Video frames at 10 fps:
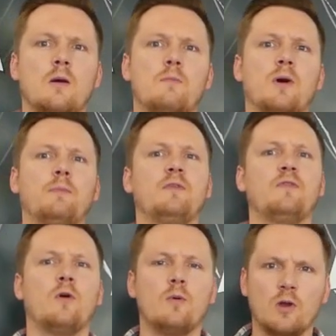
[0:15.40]
But
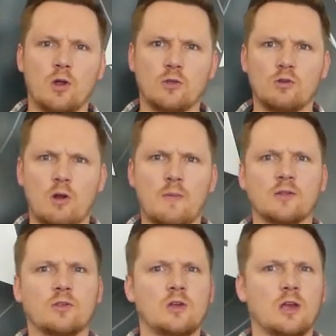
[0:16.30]
before we're going to talk
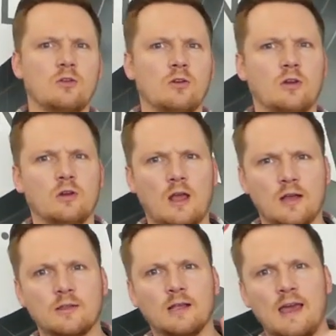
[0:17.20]
about the SICH tourniquet, I
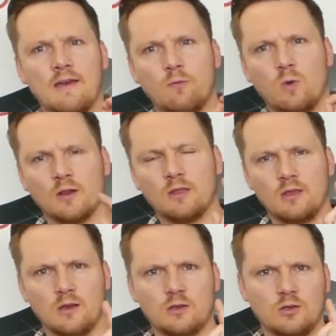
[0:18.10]
still have one
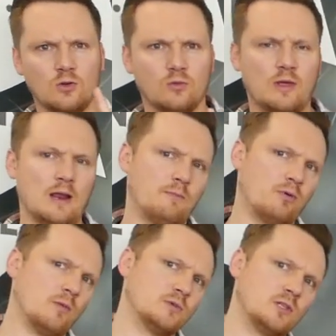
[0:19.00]
thing to do that I
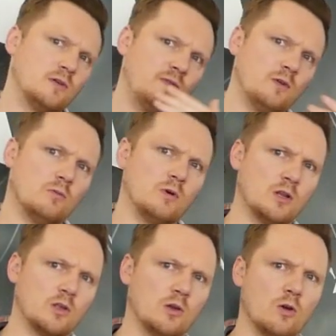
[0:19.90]
promised a few
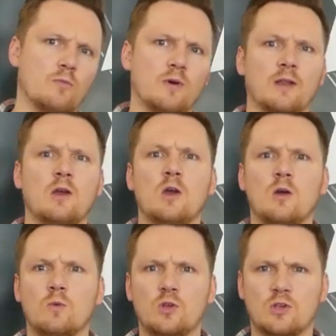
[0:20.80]
months ago, but
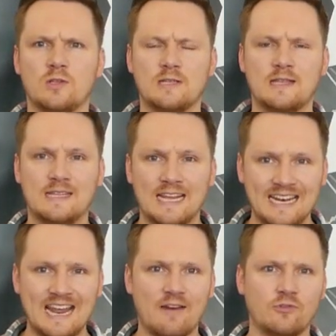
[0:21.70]
we just
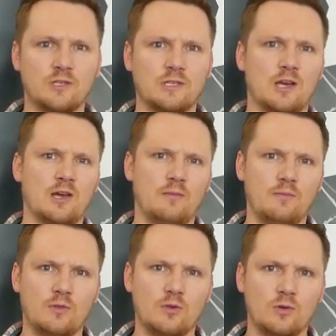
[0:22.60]
didn't have the time
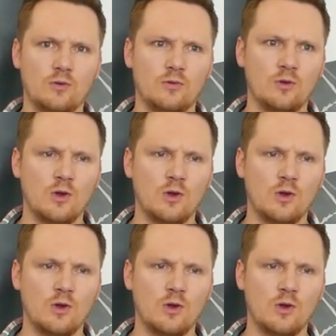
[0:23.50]
to